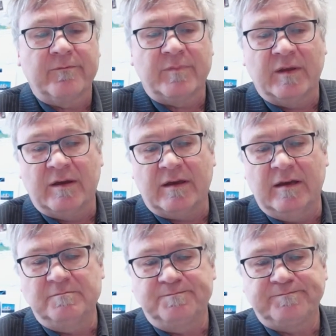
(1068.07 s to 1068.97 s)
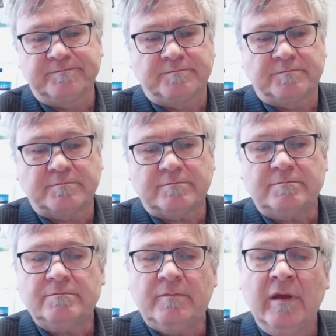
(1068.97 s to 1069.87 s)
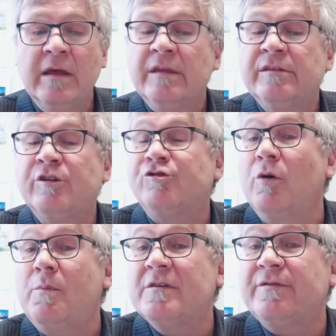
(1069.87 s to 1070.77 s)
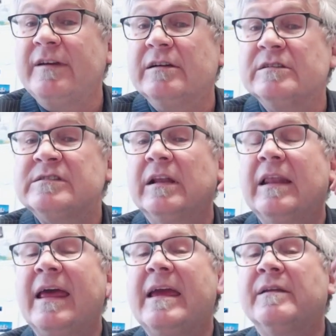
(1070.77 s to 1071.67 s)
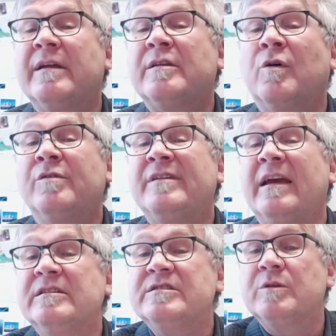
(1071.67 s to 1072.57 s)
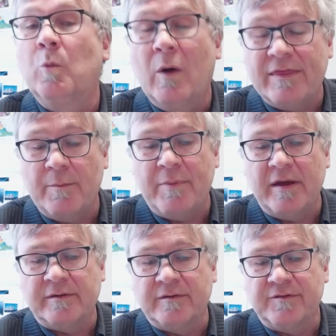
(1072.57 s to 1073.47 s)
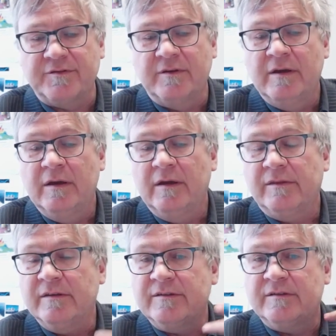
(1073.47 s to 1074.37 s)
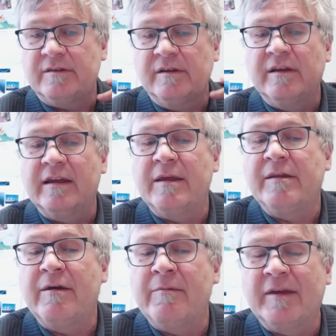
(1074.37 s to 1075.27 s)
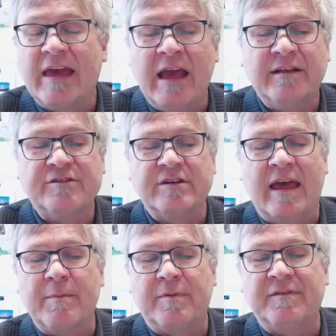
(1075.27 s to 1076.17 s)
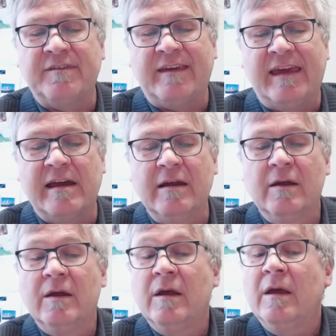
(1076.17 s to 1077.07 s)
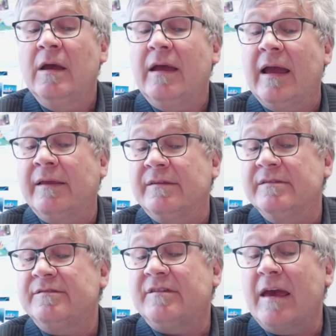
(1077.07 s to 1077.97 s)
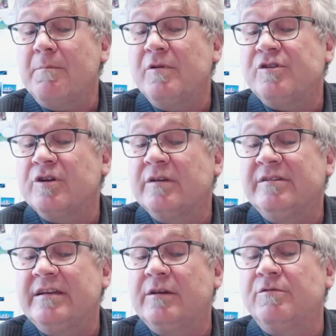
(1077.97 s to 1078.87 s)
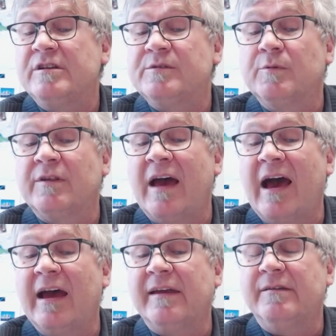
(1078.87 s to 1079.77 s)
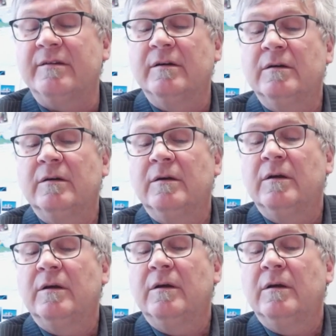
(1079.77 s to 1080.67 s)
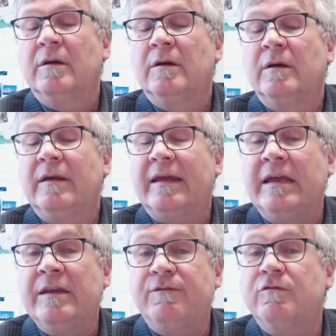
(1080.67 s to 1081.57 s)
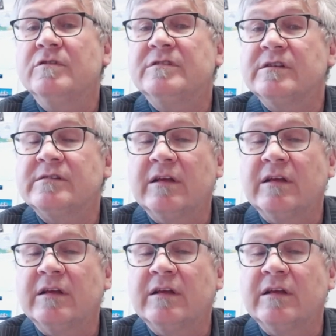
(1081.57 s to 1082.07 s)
Okay, the troposphere is the layer that contains the weather patterns. This is the dynamic action happens here. And this temperature decrease with height influences the